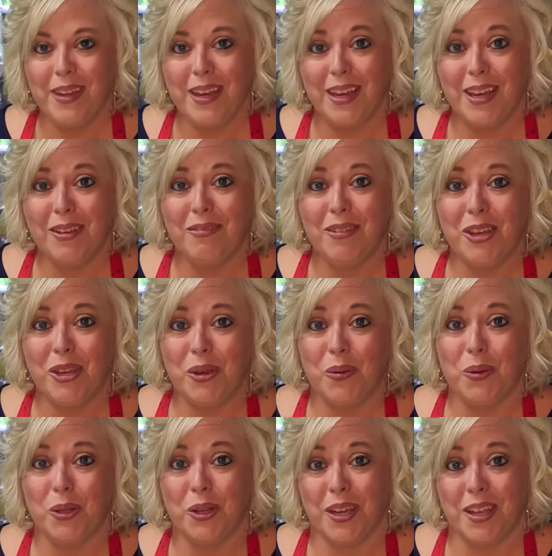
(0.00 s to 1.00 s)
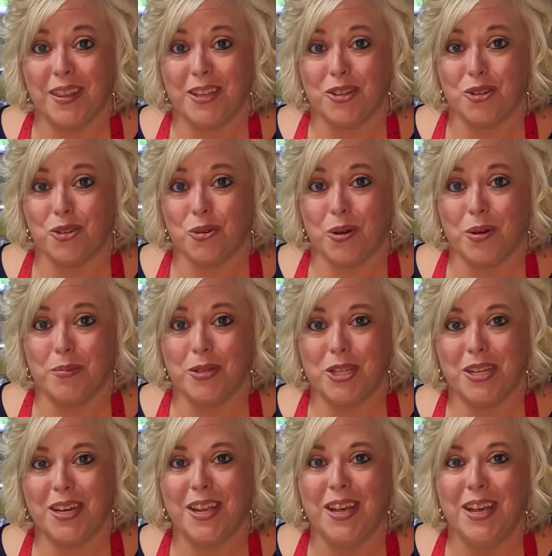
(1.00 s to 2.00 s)
If you look in the
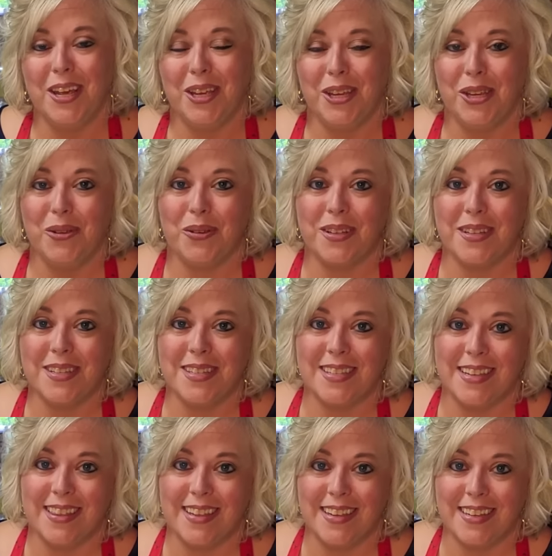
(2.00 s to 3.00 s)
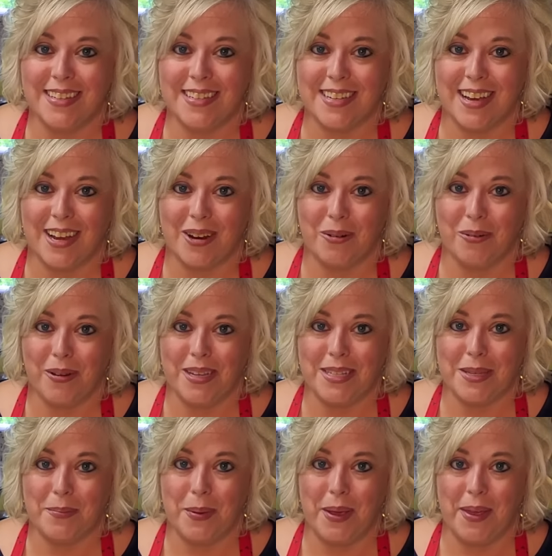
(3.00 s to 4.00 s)
description, you can see the entire
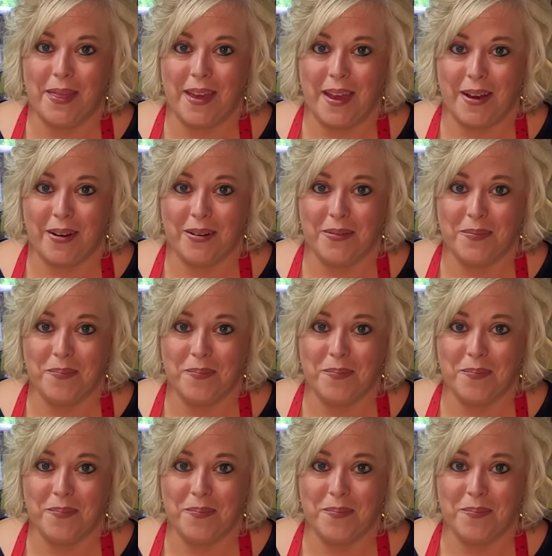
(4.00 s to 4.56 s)
recipe there.